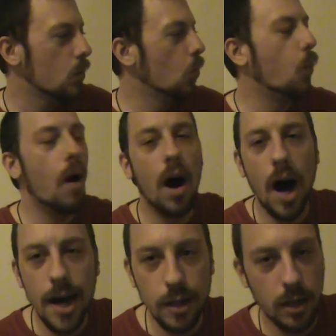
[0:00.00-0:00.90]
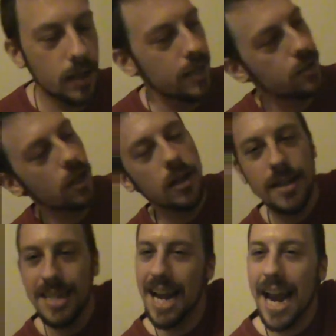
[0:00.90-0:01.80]
Water can turn
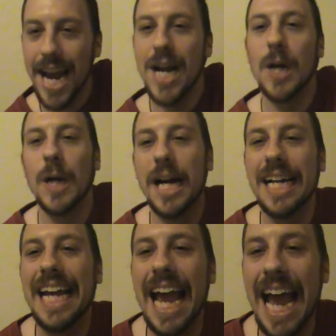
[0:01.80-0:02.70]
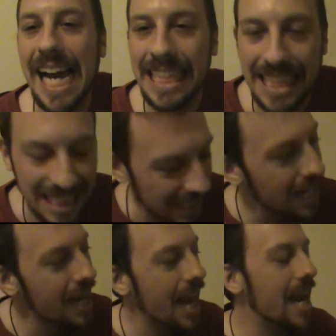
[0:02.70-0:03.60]
into air, a gas.
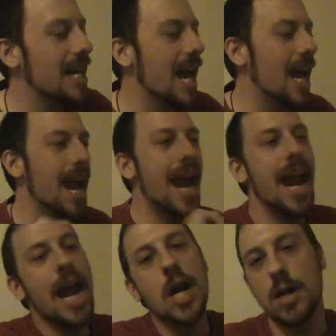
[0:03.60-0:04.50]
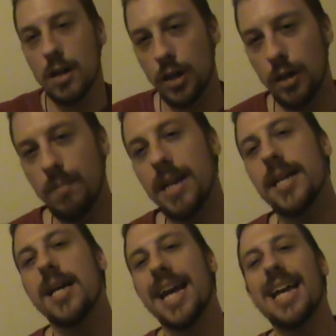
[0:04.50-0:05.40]
And air could
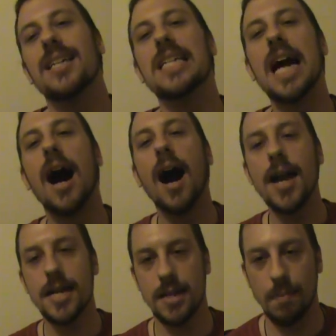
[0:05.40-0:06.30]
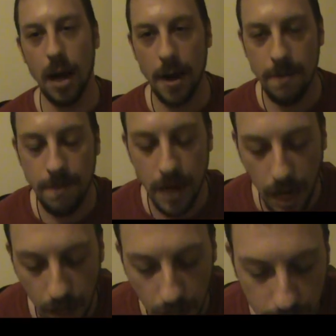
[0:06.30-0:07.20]
be ignited by
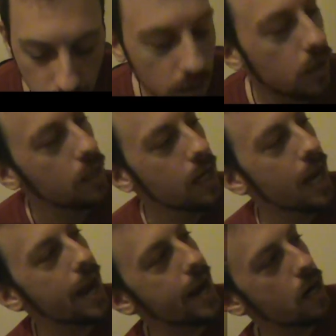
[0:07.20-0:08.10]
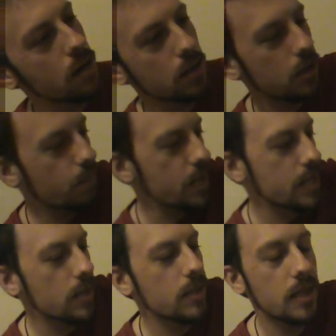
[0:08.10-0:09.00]
fire. Air could be
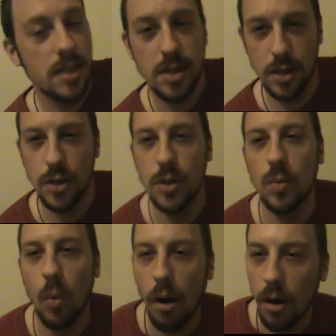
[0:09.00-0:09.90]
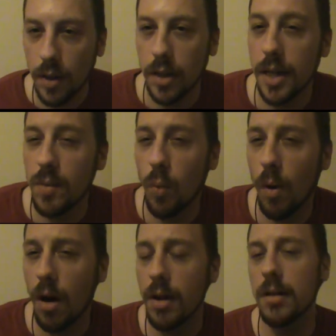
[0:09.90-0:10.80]
condensed into water, and
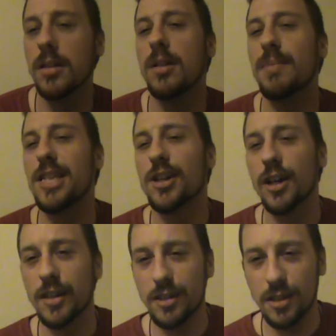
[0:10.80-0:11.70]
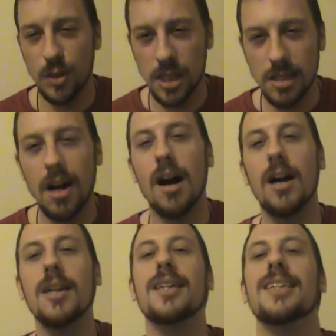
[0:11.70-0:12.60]
water could be turned into a
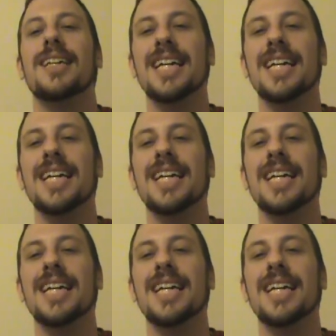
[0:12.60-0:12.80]
solid.